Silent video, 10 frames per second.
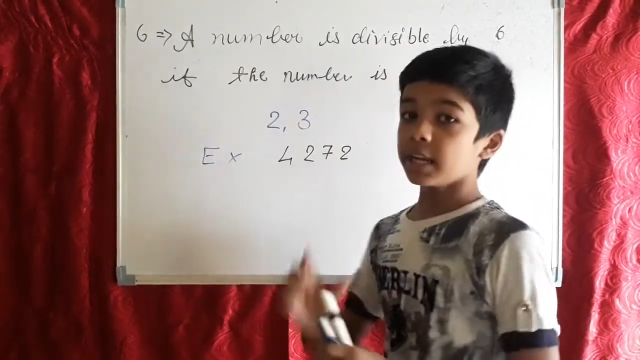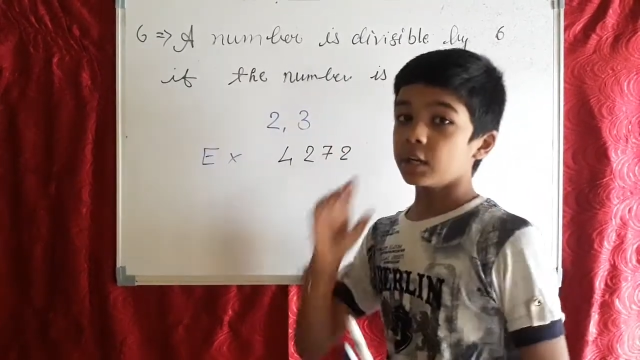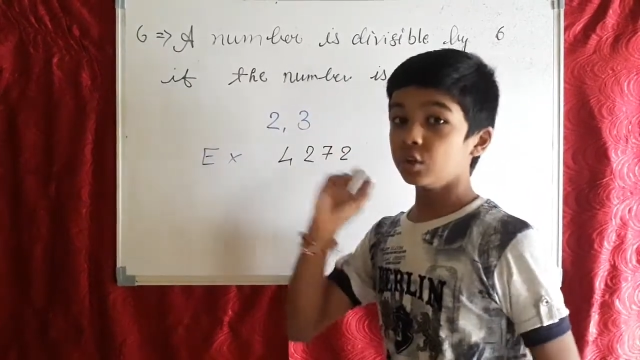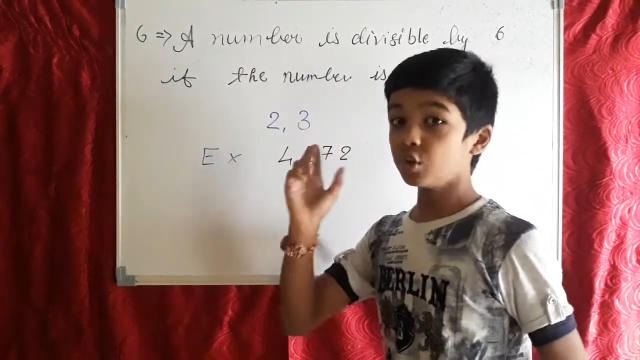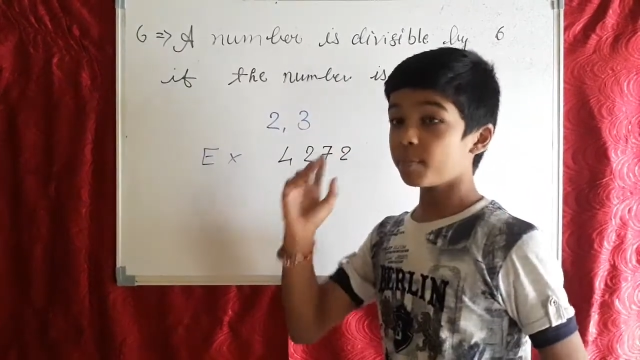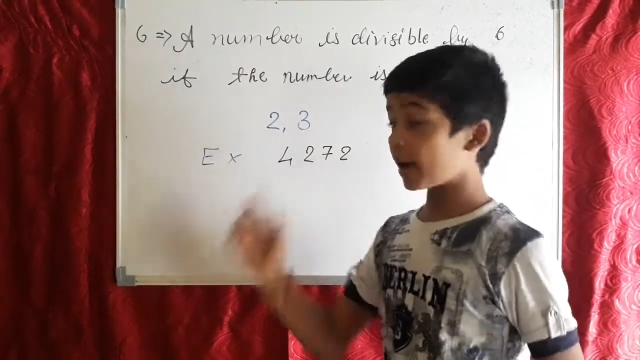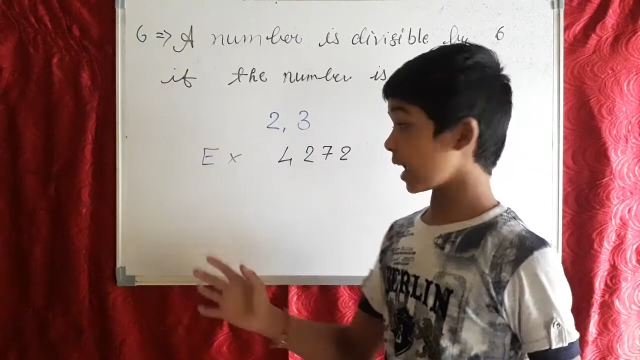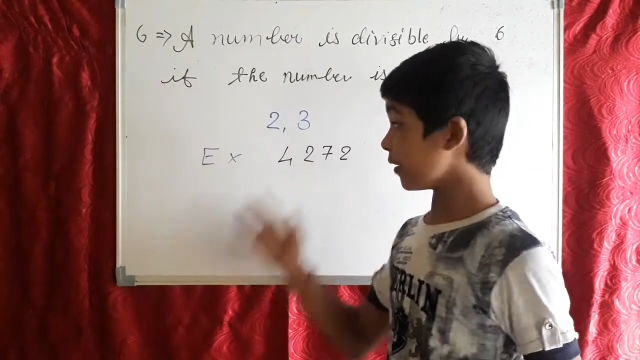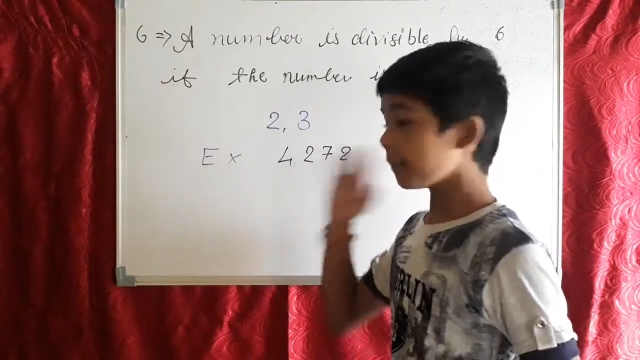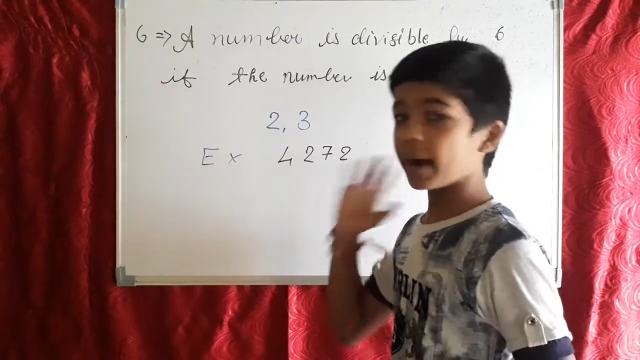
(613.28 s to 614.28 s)
do by
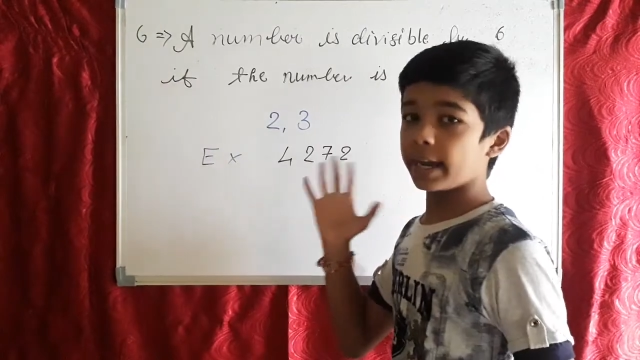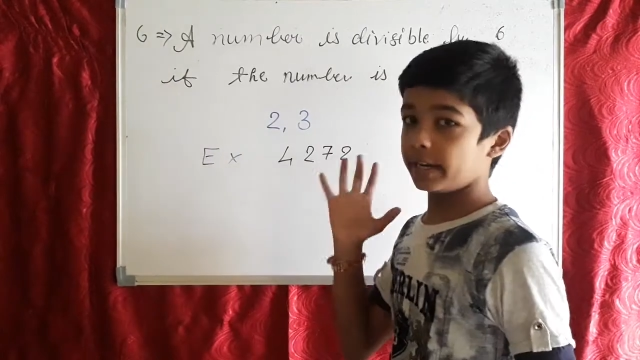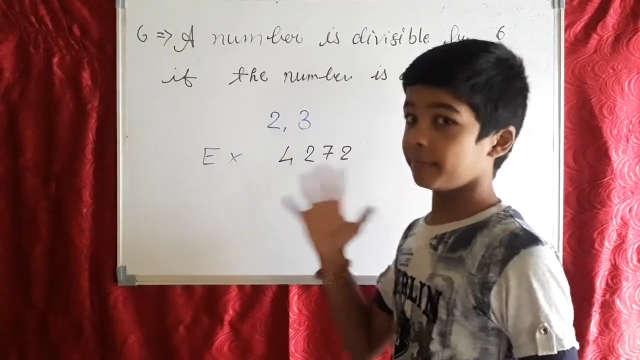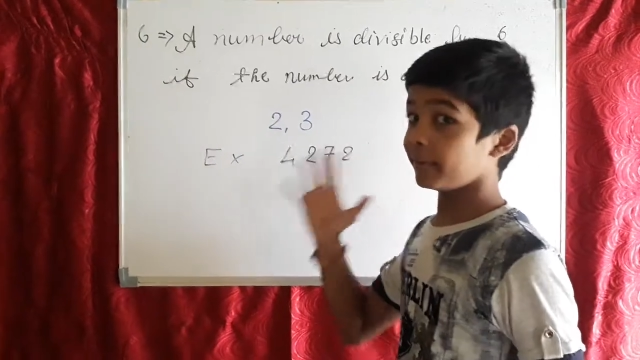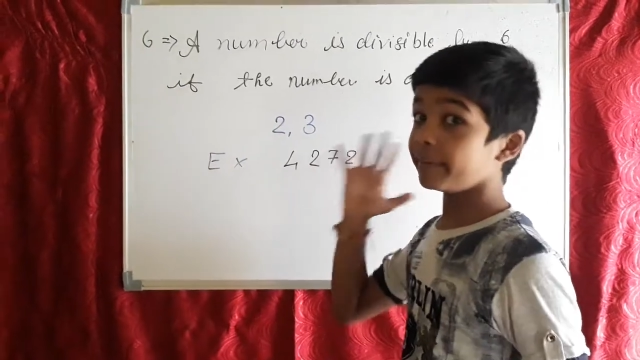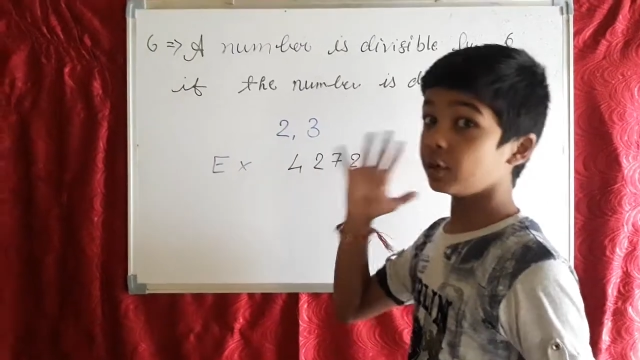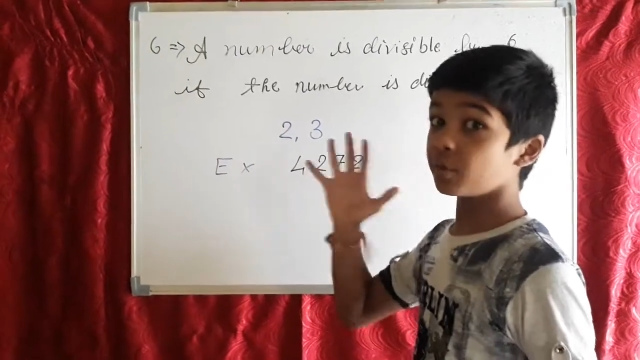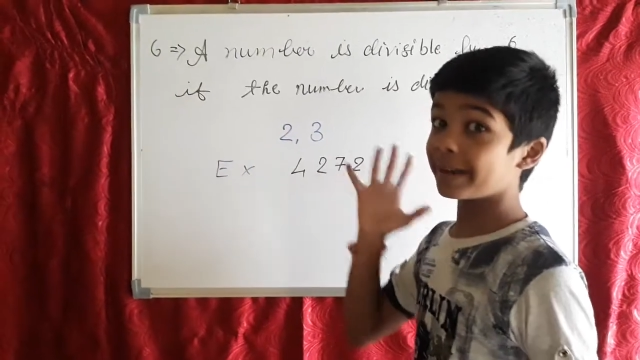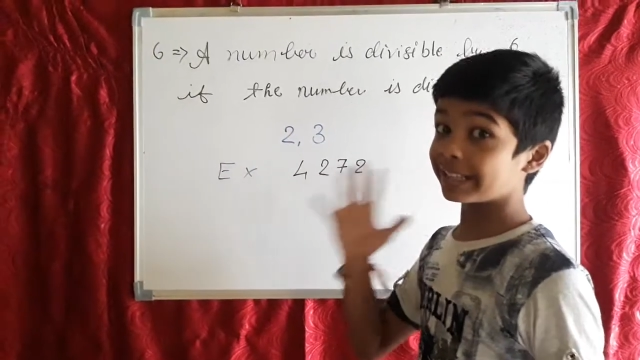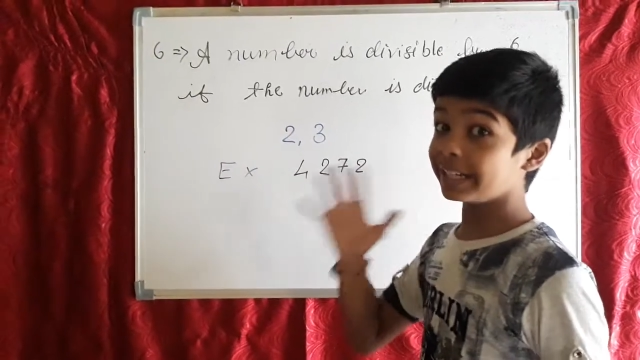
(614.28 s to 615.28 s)
our mind. We will do
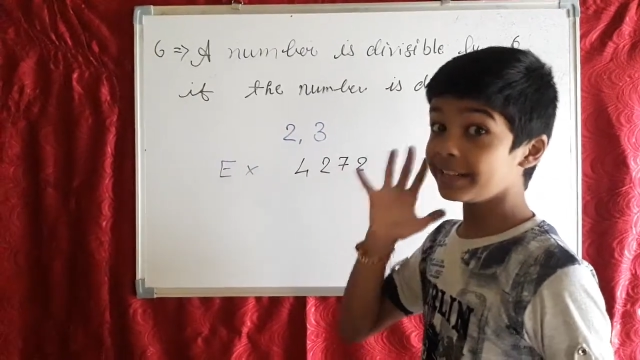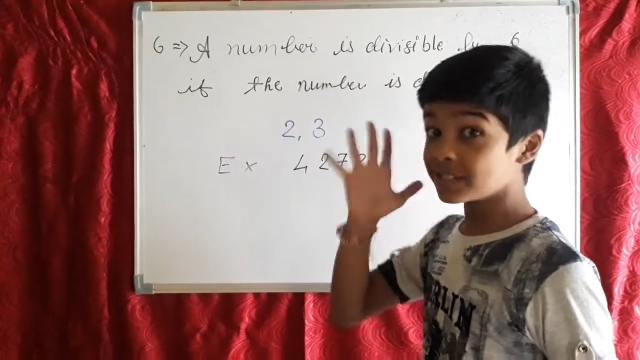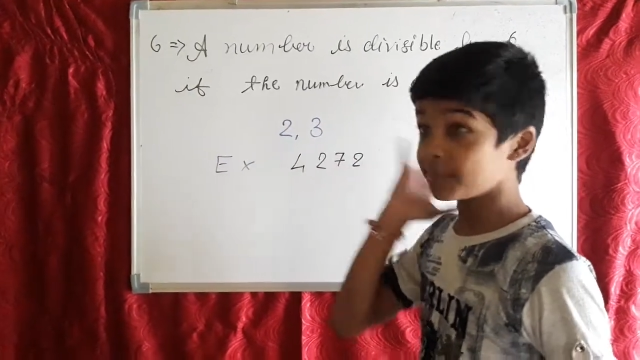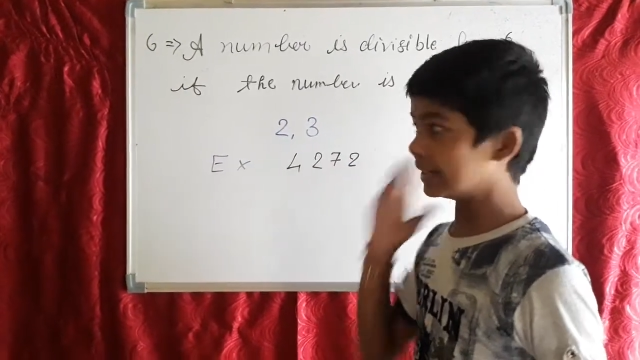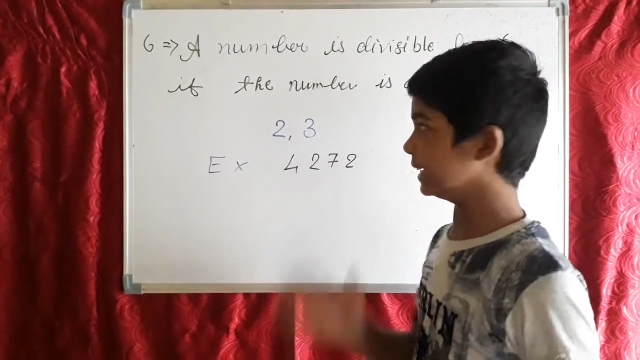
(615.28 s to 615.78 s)
by the divisibility